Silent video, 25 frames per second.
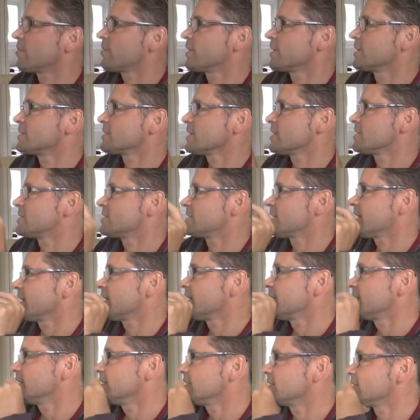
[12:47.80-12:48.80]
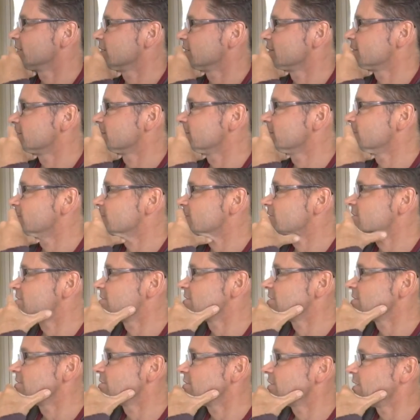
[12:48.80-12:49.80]
things I say to the
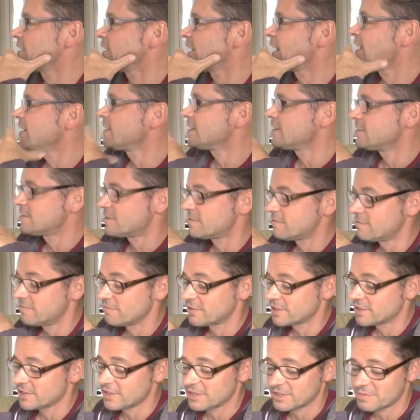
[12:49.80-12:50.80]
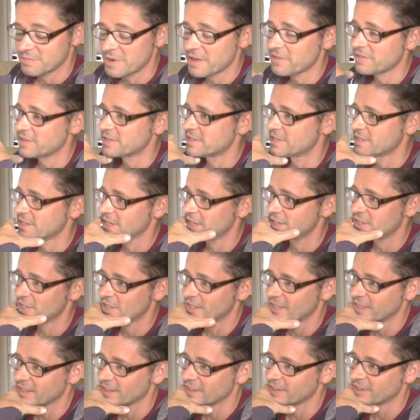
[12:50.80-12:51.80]
stu- any research methods
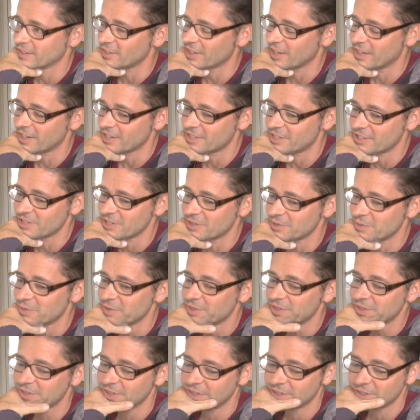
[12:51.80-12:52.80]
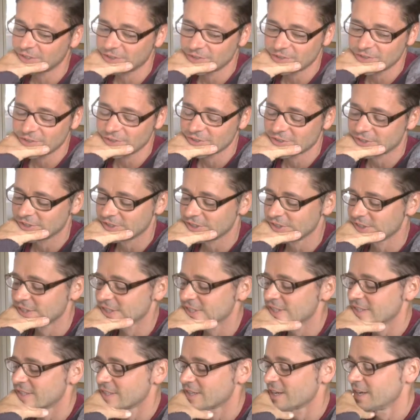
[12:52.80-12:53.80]
teaching that I do with new, new students
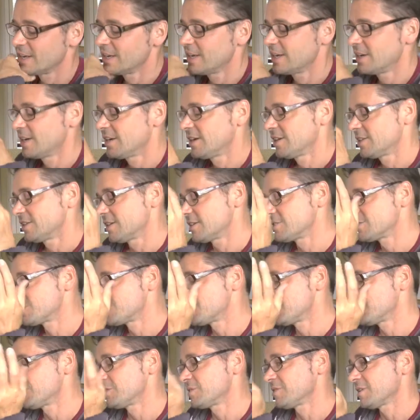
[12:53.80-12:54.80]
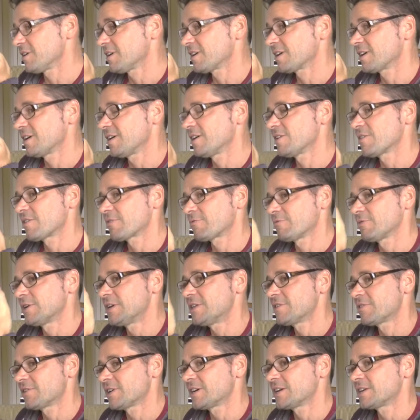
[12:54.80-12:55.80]
is there's three
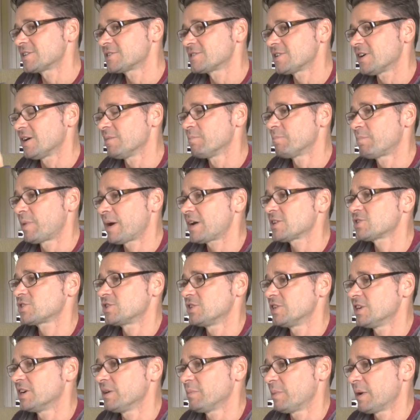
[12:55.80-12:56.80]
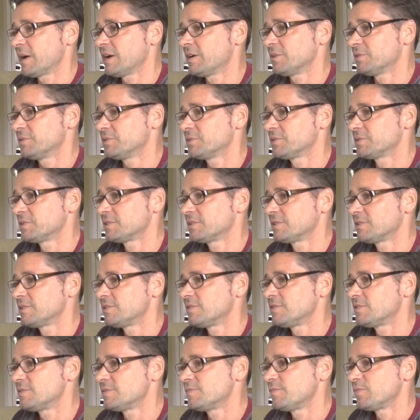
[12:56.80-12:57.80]
things that I'm passionate about. Mm.
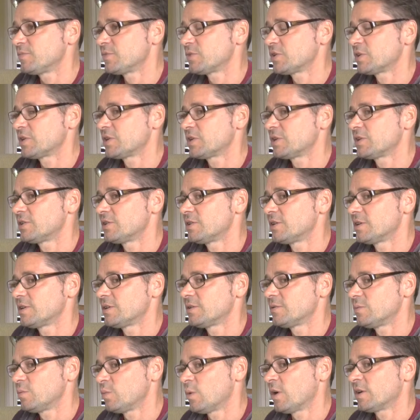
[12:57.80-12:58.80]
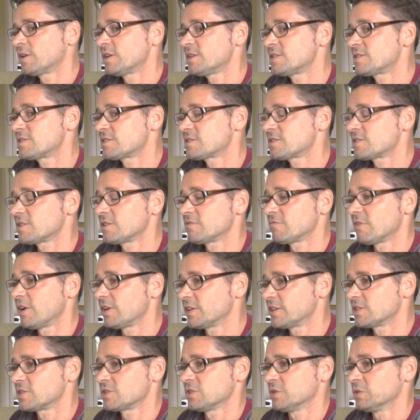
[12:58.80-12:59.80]
One is
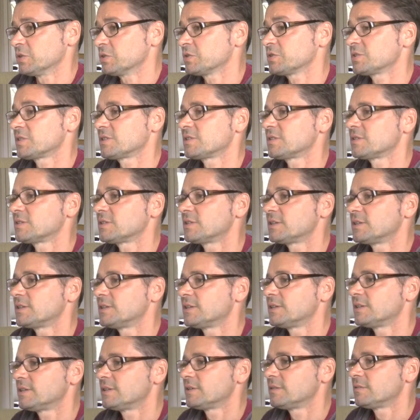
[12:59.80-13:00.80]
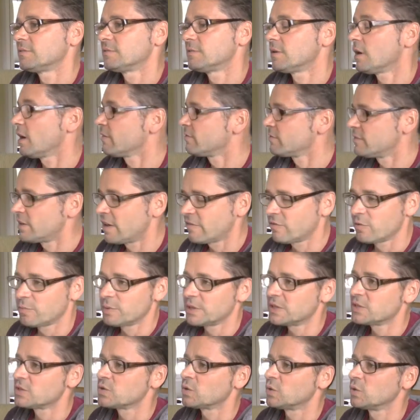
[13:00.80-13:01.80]
writing songs. Mm-hmm. I've never
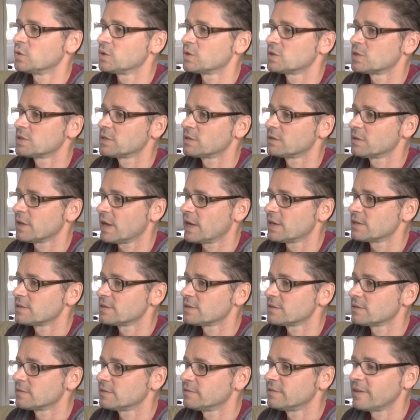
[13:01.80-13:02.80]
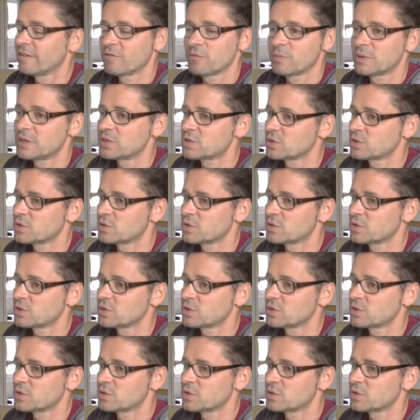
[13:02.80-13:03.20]
been taught that. Never been